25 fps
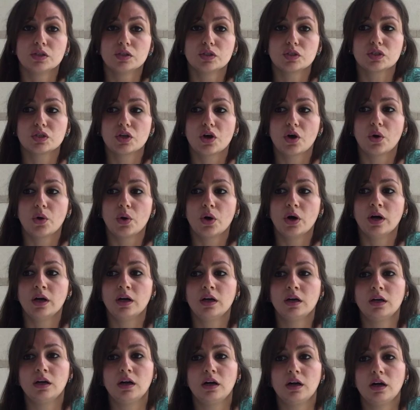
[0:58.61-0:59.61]
So
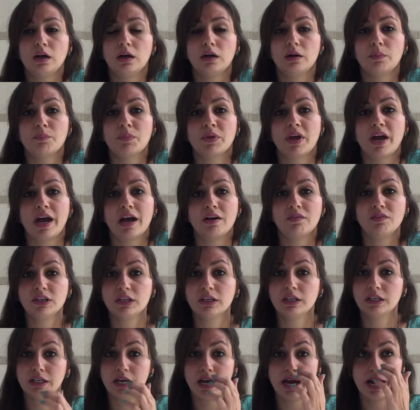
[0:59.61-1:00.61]
um,
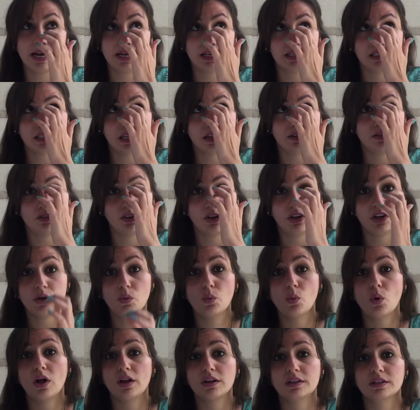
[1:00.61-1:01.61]
having in hand a very
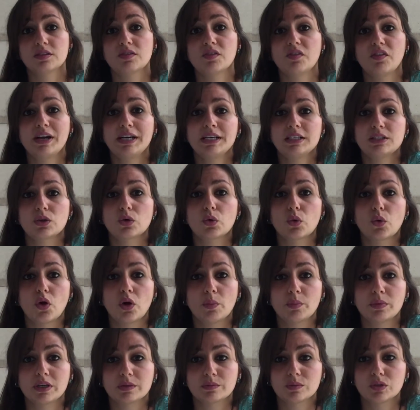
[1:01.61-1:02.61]
well-defined
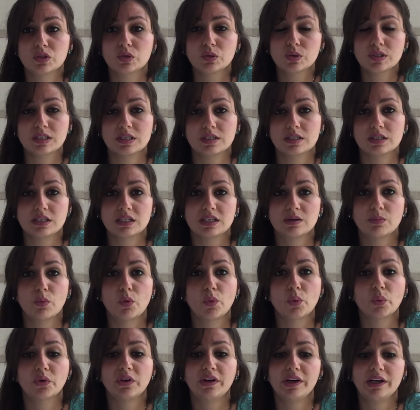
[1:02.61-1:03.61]
chromium-2 system,
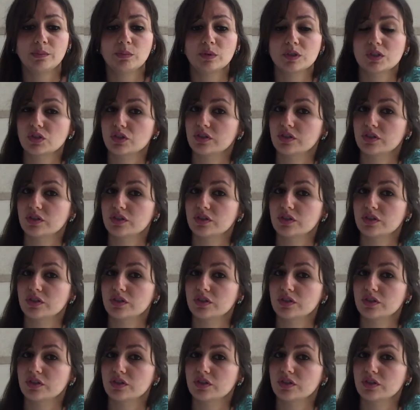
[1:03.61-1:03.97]
we were able